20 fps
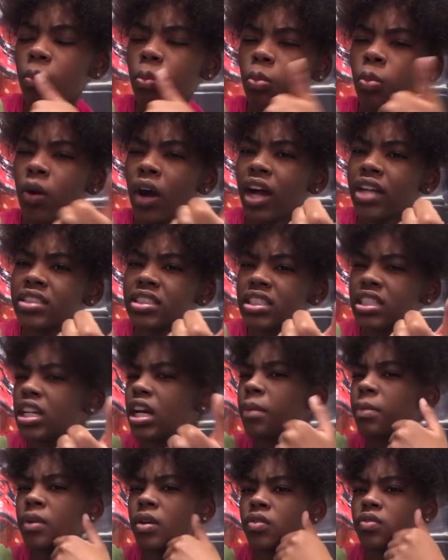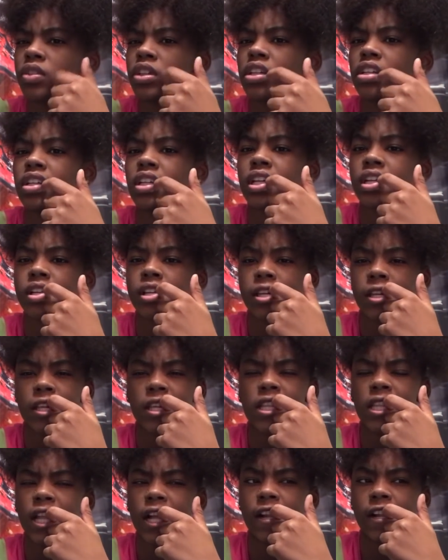why is she coming over here? He
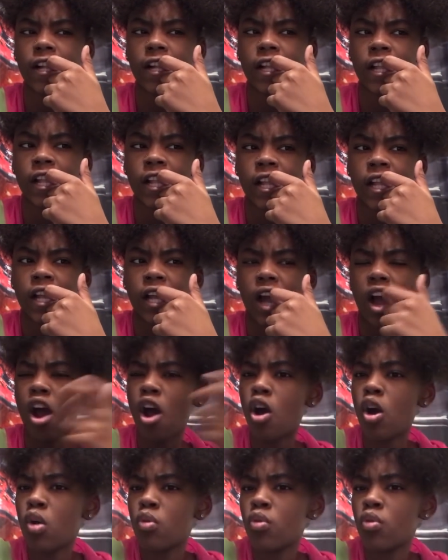like, I don't